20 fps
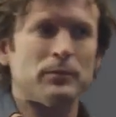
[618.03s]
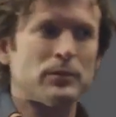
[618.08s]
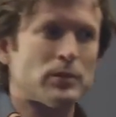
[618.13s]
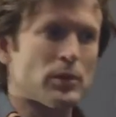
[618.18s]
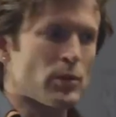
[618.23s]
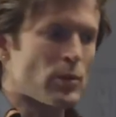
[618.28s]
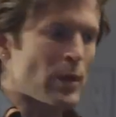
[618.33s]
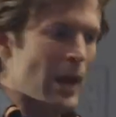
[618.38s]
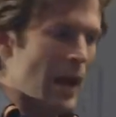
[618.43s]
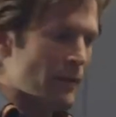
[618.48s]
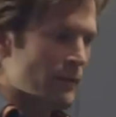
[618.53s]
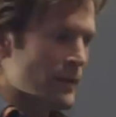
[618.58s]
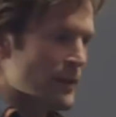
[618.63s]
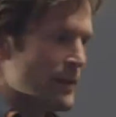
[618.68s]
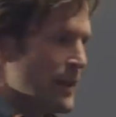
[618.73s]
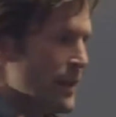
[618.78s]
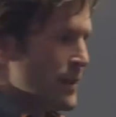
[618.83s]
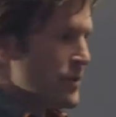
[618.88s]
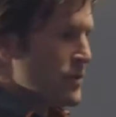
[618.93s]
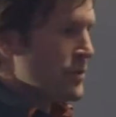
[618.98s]
Do you have a
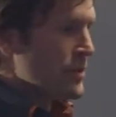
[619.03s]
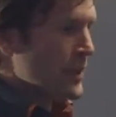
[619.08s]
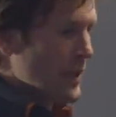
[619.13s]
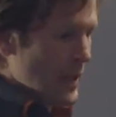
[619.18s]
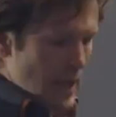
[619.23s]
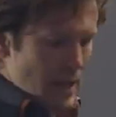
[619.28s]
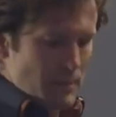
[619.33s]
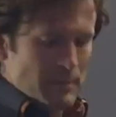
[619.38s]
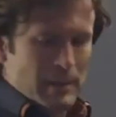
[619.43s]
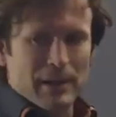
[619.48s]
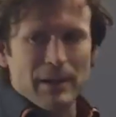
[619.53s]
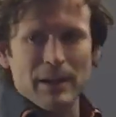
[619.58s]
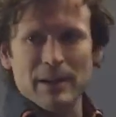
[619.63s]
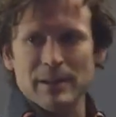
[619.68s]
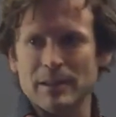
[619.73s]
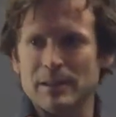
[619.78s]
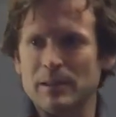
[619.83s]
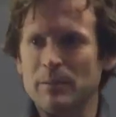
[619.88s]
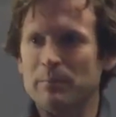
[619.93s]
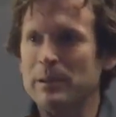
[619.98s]
niche? Because
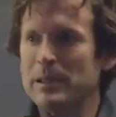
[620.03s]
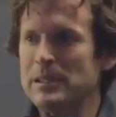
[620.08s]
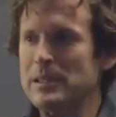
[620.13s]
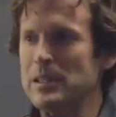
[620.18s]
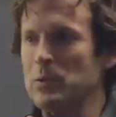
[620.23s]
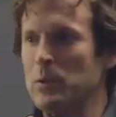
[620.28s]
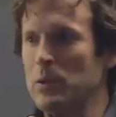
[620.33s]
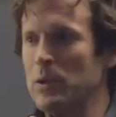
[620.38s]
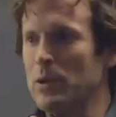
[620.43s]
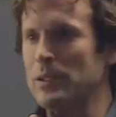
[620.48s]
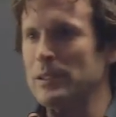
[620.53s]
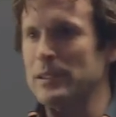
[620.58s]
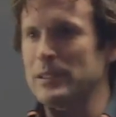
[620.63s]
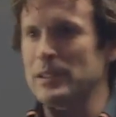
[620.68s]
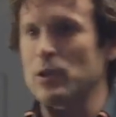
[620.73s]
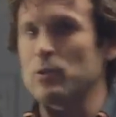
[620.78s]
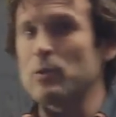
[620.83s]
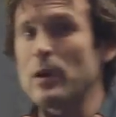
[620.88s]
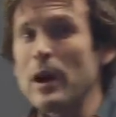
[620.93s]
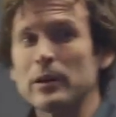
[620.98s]
it's a busy world, it's
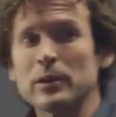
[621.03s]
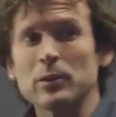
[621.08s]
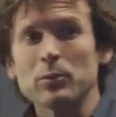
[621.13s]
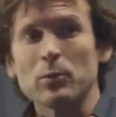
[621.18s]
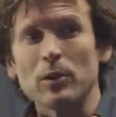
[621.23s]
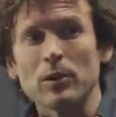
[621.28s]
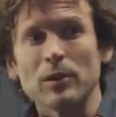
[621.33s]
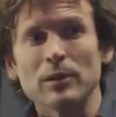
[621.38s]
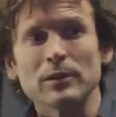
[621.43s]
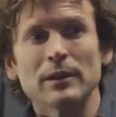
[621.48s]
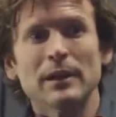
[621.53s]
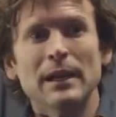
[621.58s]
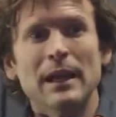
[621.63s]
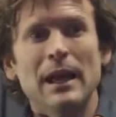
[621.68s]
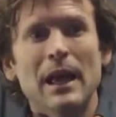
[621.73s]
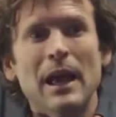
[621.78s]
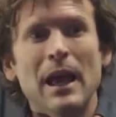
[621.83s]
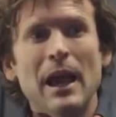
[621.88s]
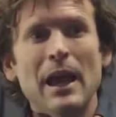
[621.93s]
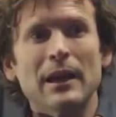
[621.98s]
a crowded world,
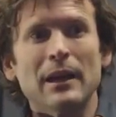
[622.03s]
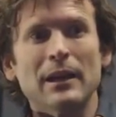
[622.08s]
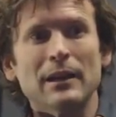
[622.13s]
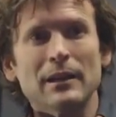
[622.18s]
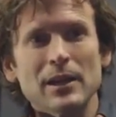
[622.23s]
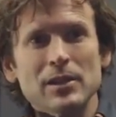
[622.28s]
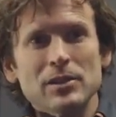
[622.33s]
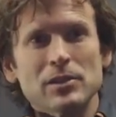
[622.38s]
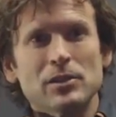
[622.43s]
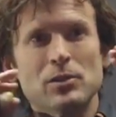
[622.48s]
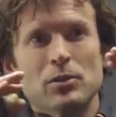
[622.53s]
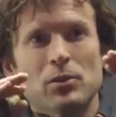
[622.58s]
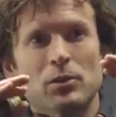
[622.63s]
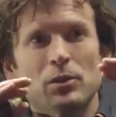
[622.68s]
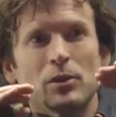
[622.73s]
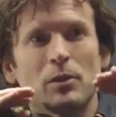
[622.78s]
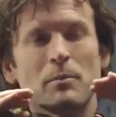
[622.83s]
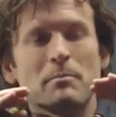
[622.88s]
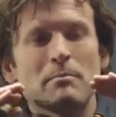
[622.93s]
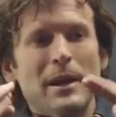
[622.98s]
and unless you,
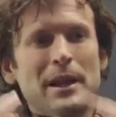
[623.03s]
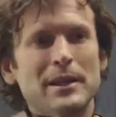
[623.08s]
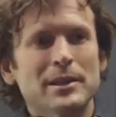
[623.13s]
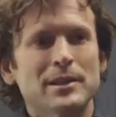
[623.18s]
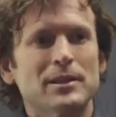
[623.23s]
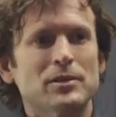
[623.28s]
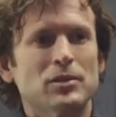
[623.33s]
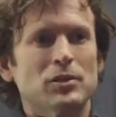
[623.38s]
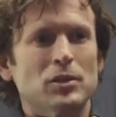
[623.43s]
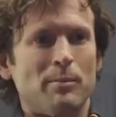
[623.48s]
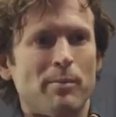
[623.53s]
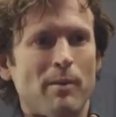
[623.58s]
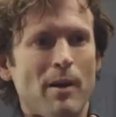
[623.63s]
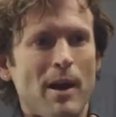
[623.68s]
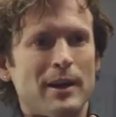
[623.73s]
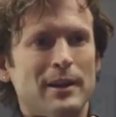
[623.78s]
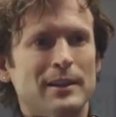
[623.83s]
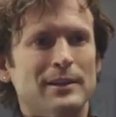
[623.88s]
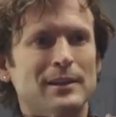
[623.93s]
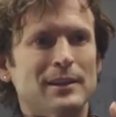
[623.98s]
your message and your
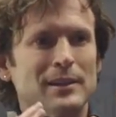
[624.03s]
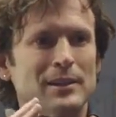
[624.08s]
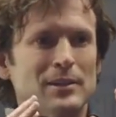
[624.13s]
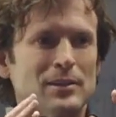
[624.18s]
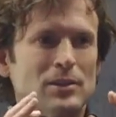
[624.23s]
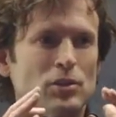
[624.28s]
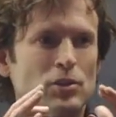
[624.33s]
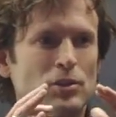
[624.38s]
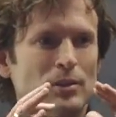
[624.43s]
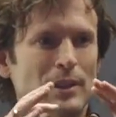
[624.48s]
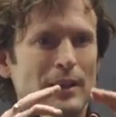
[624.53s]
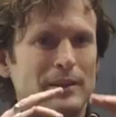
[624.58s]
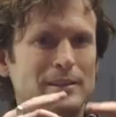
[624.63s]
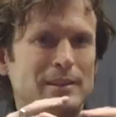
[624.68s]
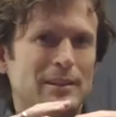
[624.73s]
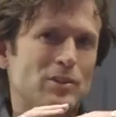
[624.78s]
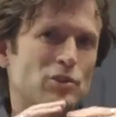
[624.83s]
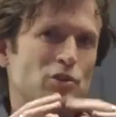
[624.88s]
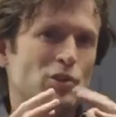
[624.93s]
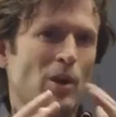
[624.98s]
product is, I
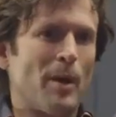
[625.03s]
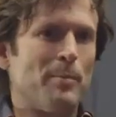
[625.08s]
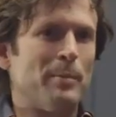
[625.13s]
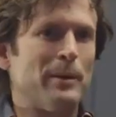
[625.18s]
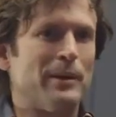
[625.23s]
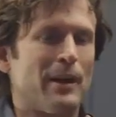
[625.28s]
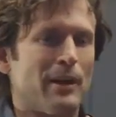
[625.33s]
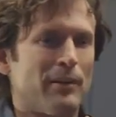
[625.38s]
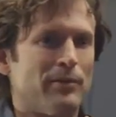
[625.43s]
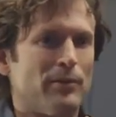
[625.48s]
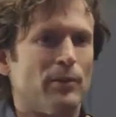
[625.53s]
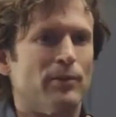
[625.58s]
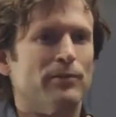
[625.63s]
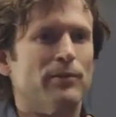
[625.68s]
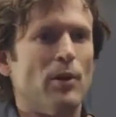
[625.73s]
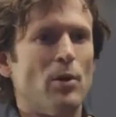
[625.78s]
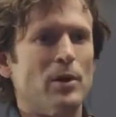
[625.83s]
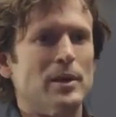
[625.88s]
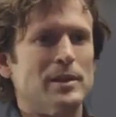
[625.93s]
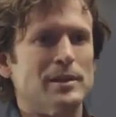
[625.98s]
say, sharp enough or
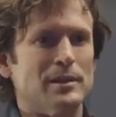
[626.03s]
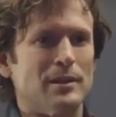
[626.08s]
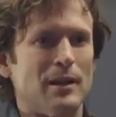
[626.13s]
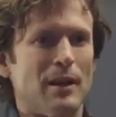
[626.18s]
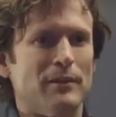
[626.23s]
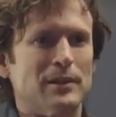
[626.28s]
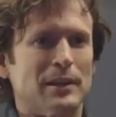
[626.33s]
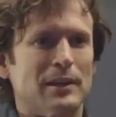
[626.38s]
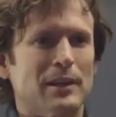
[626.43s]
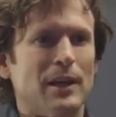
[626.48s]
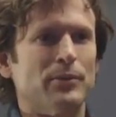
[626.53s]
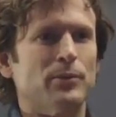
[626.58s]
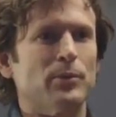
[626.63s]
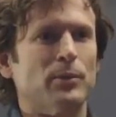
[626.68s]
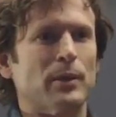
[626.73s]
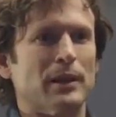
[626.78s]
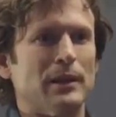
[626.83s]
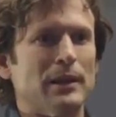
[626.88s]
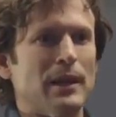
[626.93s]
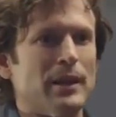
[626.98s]
focused enough to cut through
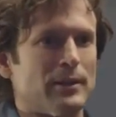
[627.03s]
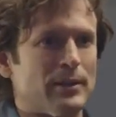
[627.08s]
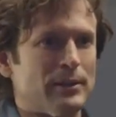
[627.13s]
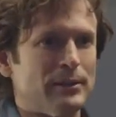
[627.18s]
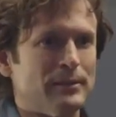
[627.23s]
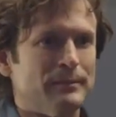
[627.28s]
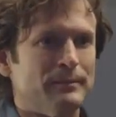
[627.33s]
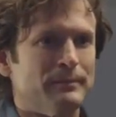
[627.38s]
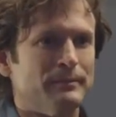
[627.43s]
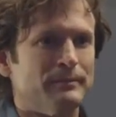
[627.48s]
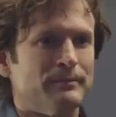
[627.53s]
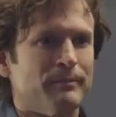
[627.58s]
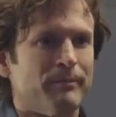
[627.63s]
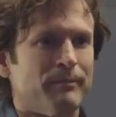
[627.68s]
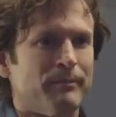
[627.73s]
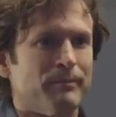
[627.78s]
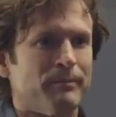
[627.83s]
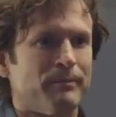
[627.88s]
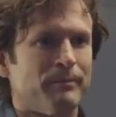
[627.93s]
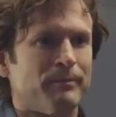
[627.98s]
the clutter,
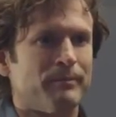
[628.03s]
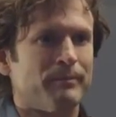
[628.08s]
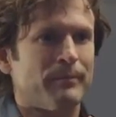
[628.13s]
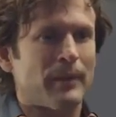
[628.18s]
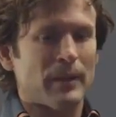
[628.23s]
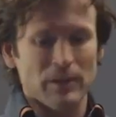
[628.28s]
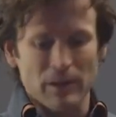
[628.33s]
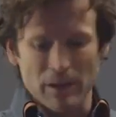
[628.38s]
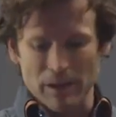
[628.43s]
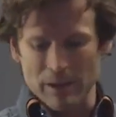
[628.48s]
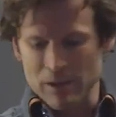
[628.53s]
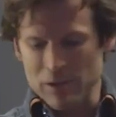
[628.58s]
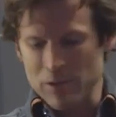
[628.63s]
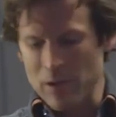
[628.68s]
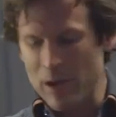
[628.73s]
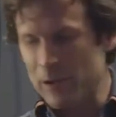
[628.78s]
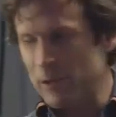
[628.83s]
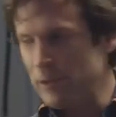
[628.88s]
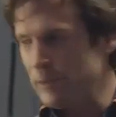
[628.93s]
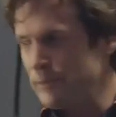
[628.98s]
you're going to
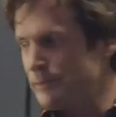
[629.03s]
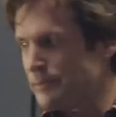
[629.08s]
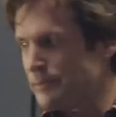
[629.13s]
struggle.